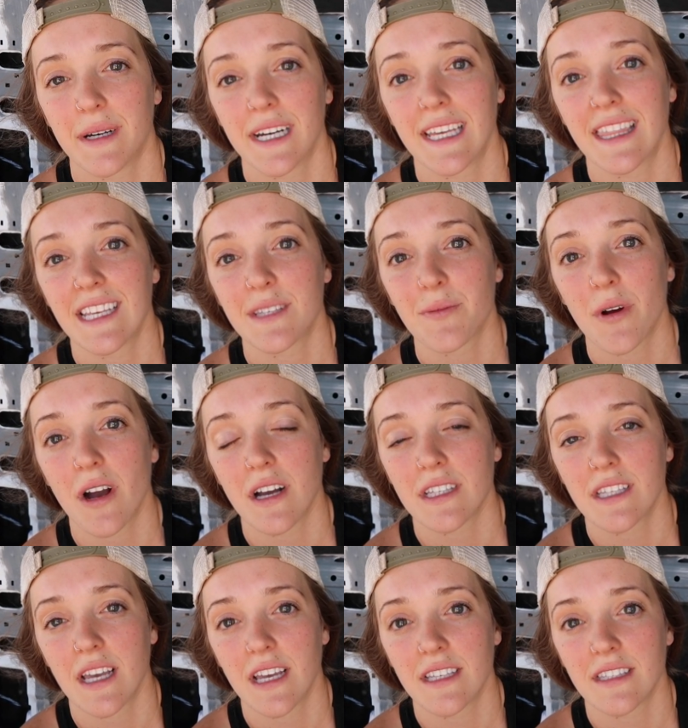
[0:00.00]
but this
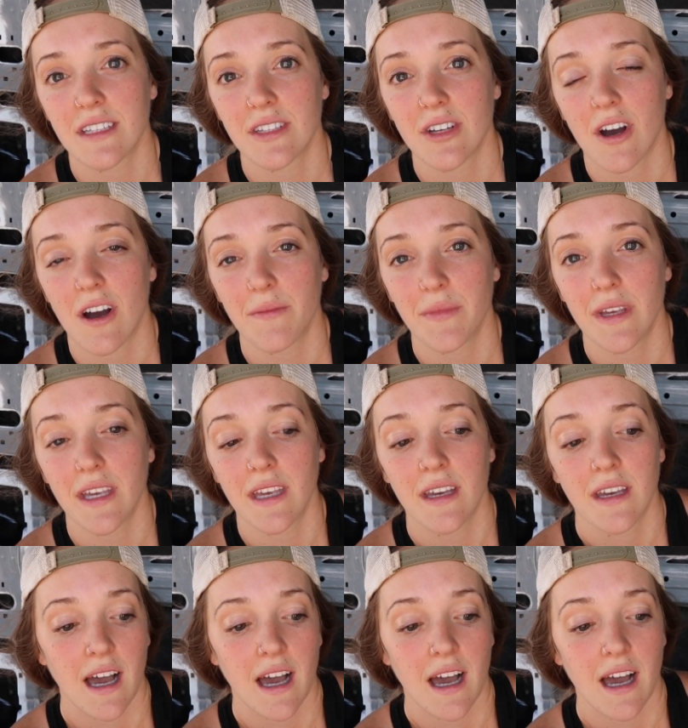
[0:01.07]
process taught me